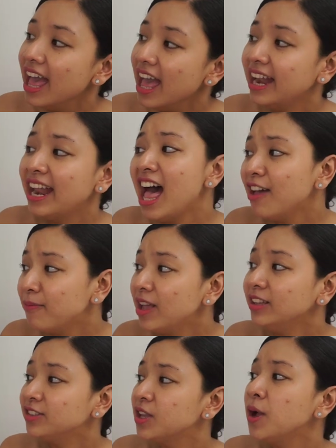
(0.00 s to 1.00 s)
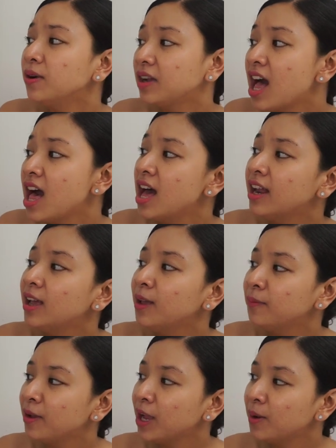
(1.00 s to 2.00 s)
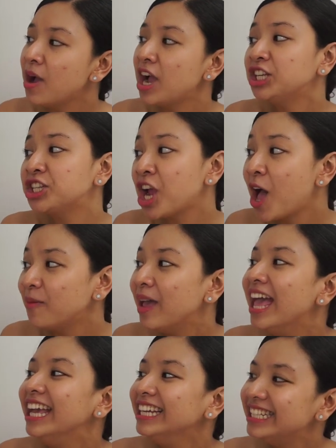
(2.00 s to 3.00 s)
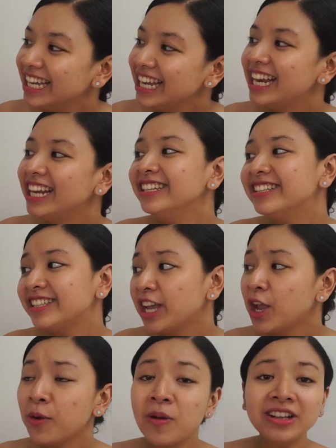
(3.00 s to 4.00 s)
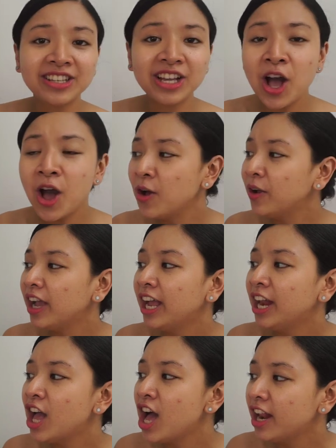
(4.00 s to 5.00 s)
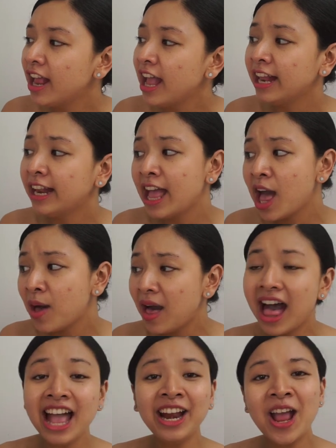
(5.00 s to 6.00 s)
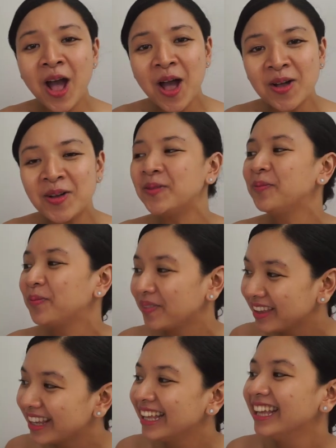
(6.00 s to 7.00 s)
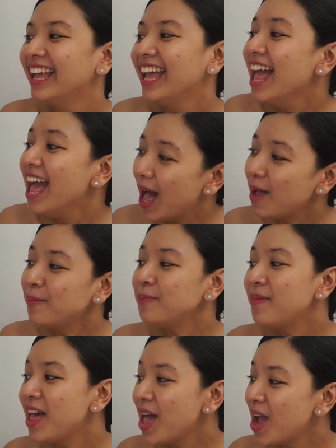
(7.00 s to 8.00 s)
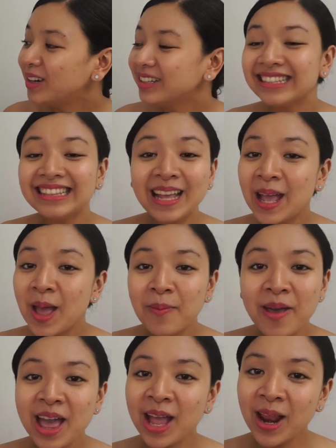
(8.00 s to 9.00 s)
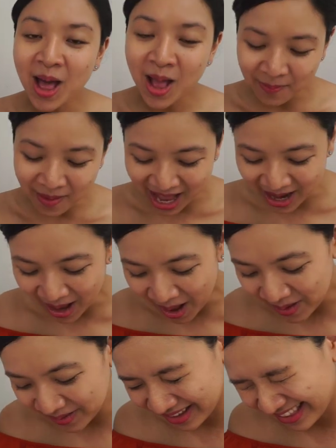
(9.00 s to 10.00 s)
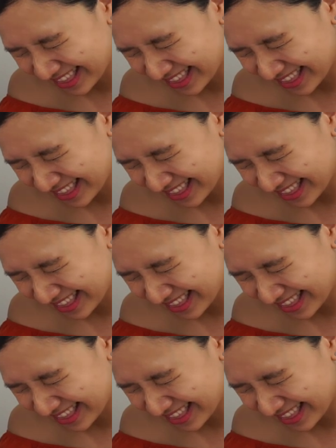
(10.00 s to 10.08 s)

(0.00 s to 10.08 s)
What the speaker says: And I've been so caught up in my job, didn't see what's going on, and now I know I'm better sleeping on my own.